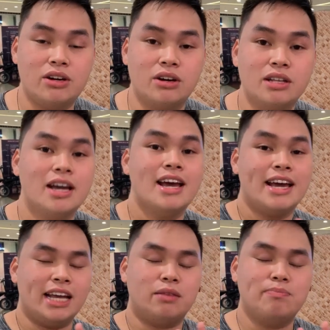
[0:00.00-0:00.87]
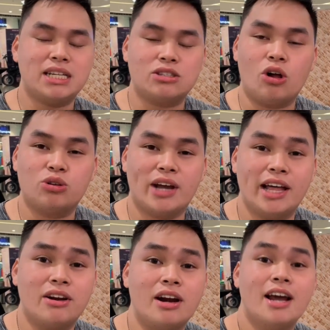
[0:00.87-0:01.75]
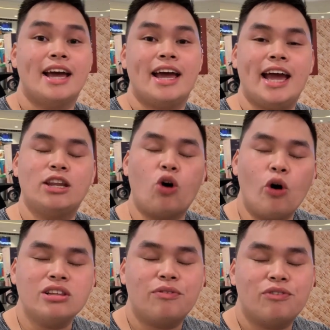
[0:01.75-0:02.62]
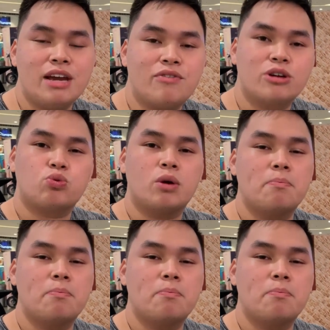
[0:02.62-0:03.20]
good. It mixed all together, and all the flavors were